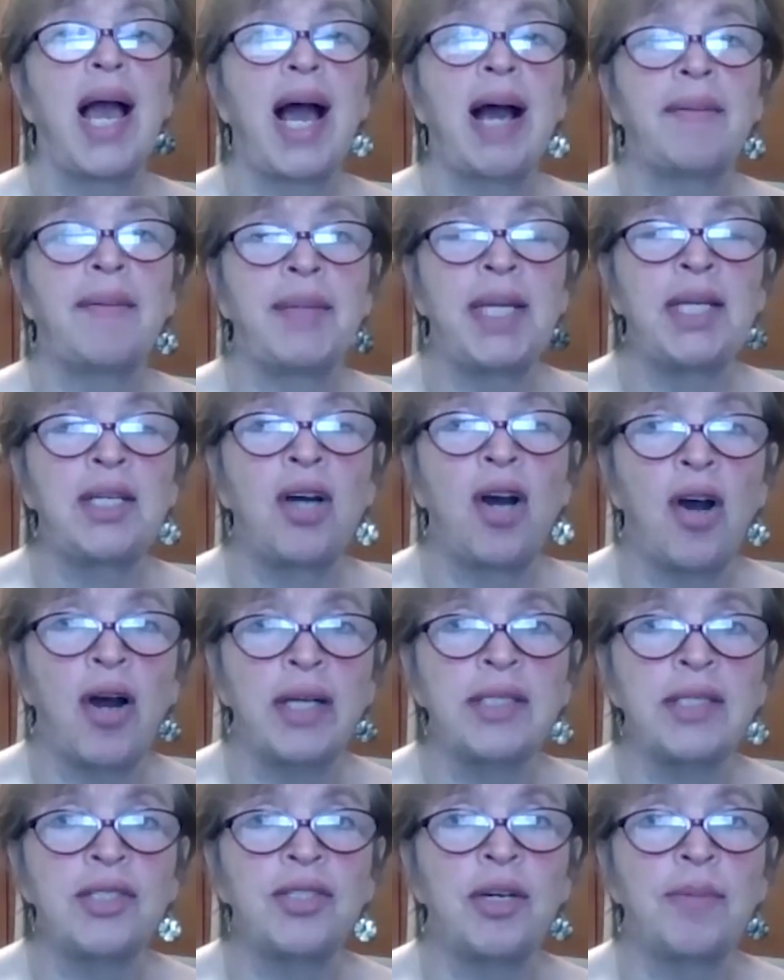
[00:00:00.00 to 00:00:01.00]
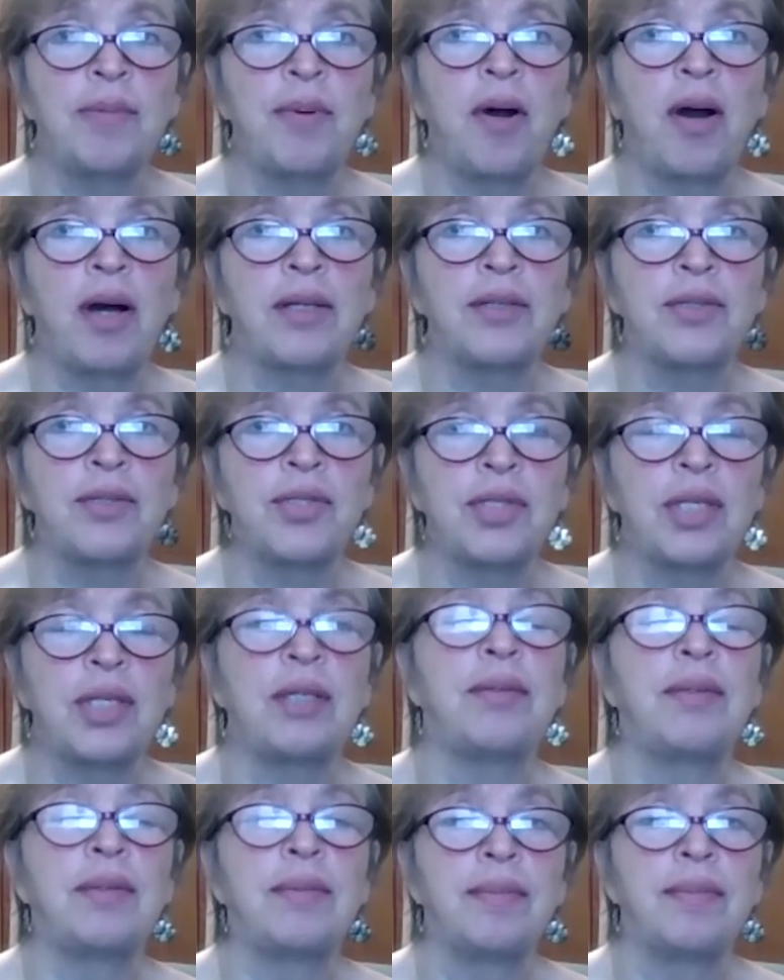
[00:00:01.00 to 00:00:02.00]
How many cards in her partner's
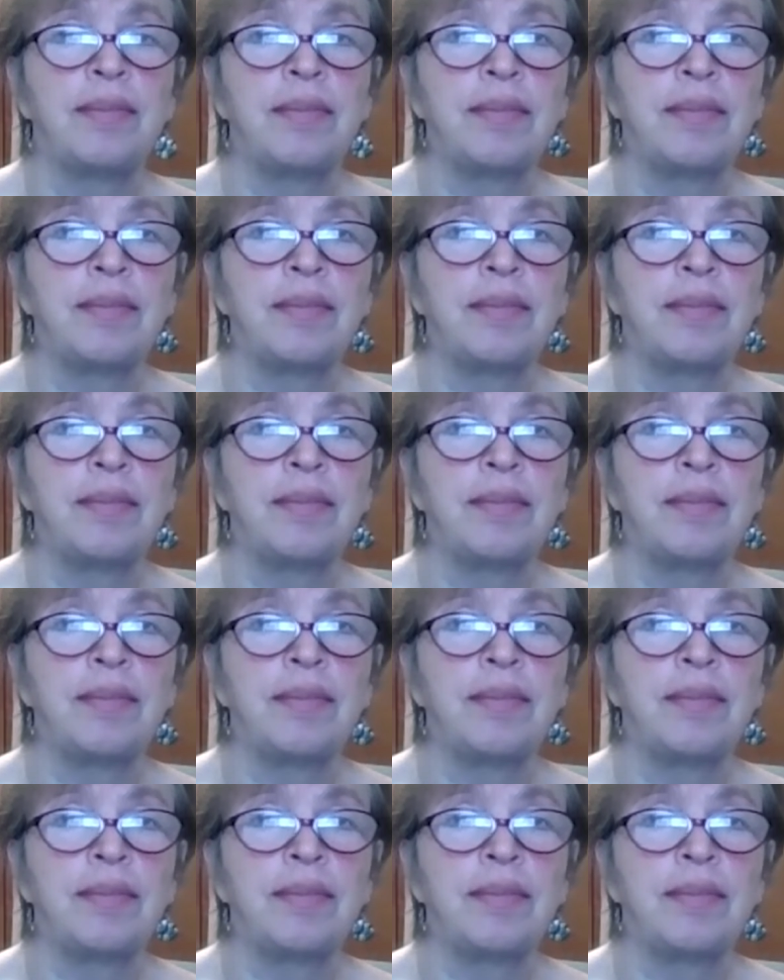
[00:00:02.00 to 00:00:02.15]
suit?